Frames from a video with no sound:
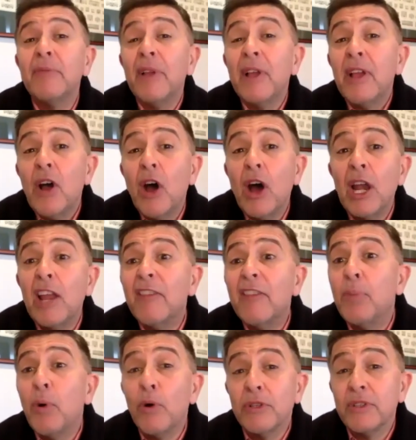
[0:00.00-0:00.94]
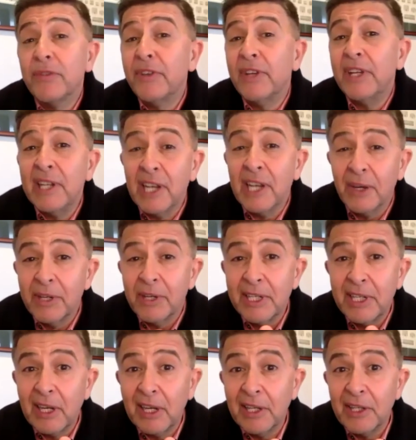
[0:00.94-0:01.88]
love Portofino in
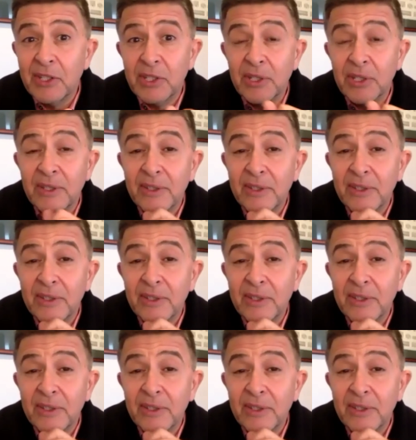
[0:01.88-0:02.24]
Italy too.